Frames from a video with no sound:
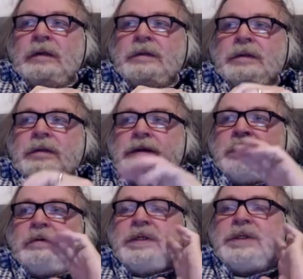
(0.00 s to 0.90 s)
into the
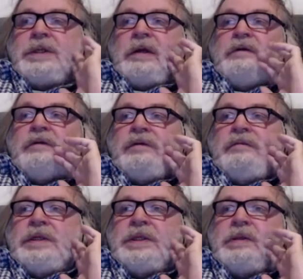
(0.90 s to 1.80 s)
Jewish side of
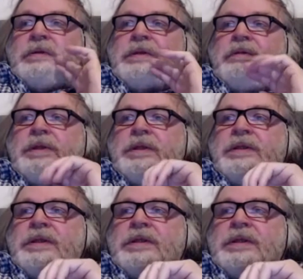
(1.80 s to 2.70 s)
the mysteries which
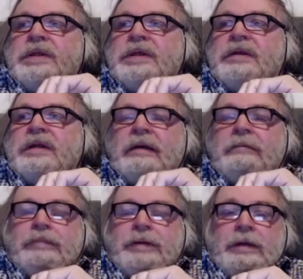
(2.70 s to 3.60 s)
existed in
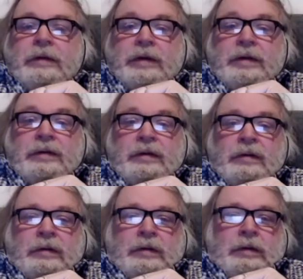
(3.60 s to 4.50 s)
that period.
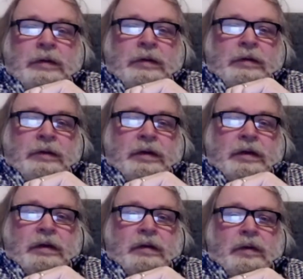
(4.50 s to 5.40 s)
The
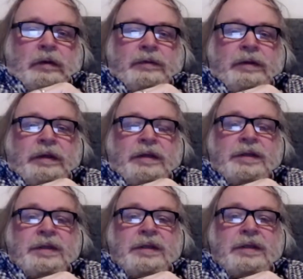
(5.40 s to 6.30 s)
clue on
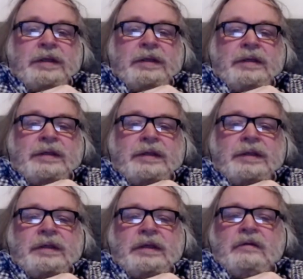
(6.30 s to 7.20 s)
this is
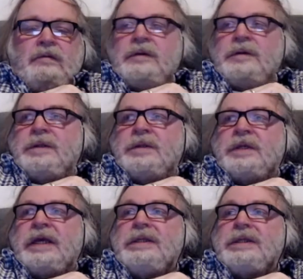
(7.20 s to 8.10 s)
that he was a
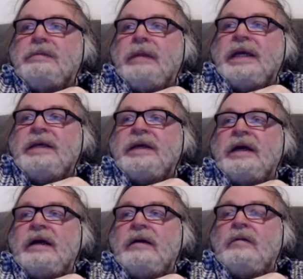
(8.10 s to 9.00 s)
tent
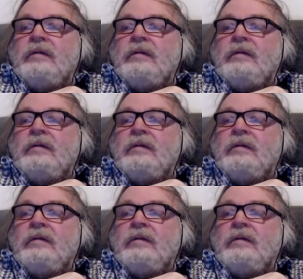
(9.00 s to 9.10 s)
maker.